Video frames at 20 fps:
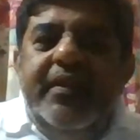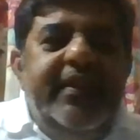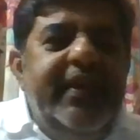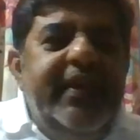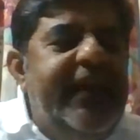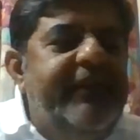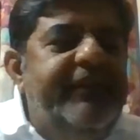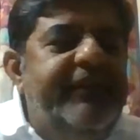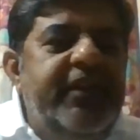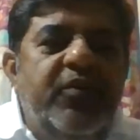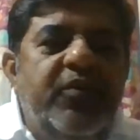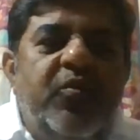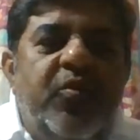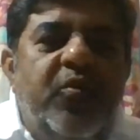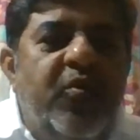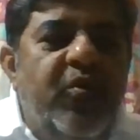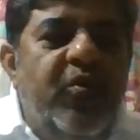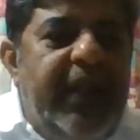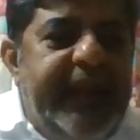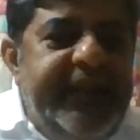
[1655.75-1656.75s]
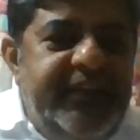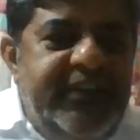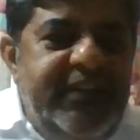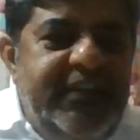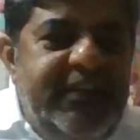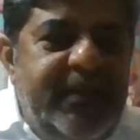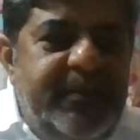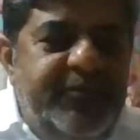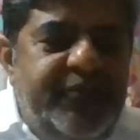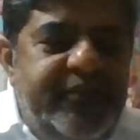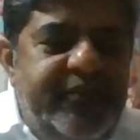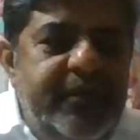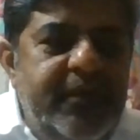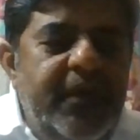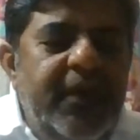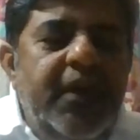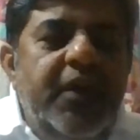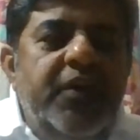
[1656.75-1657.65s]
They have their whole IT teams.